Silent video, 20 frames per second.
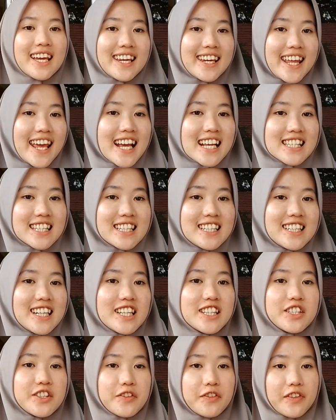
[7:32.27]
Next,
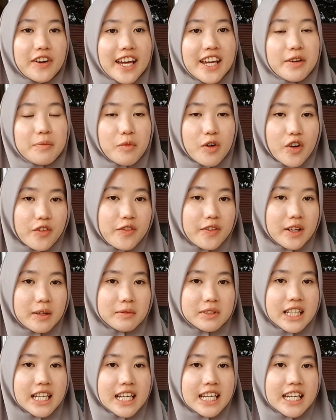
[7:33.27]
identifying morphemes.
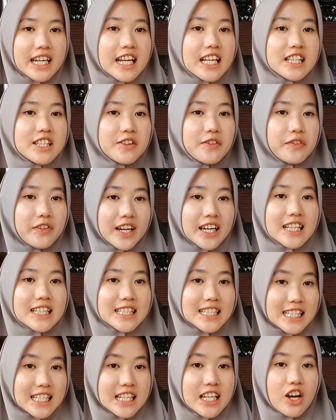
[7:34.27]

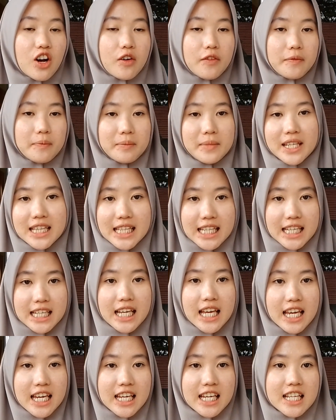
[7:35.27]
Independently of meaning,
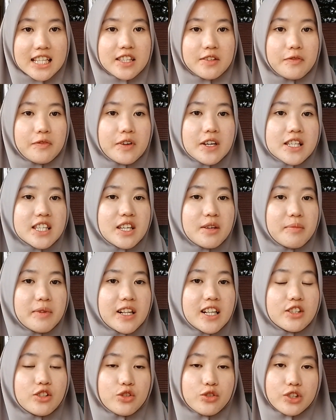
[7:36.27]
it's
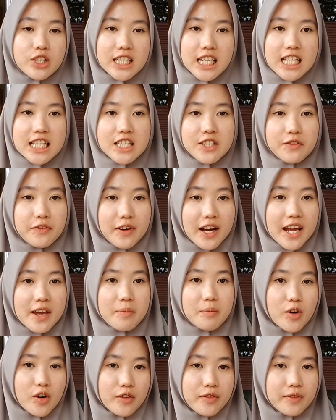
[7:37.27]
possible to identify
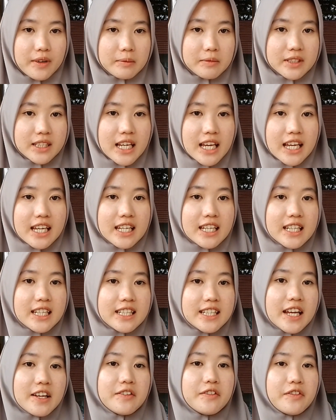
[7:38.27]
morphemes
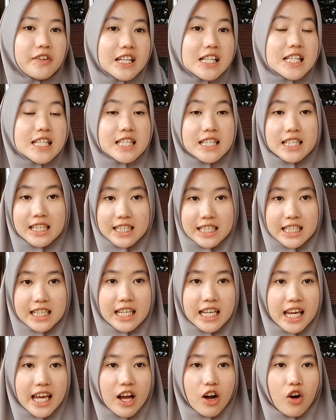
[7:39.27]
independently
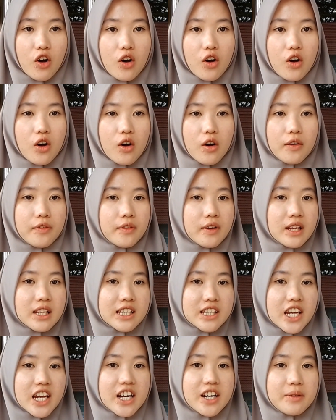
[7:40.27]
of
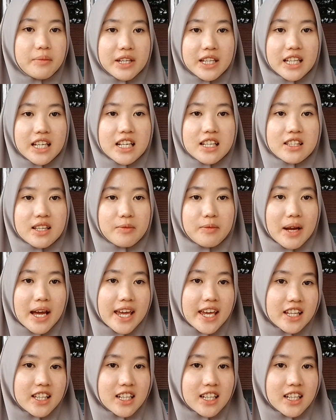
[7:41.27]
their meanings by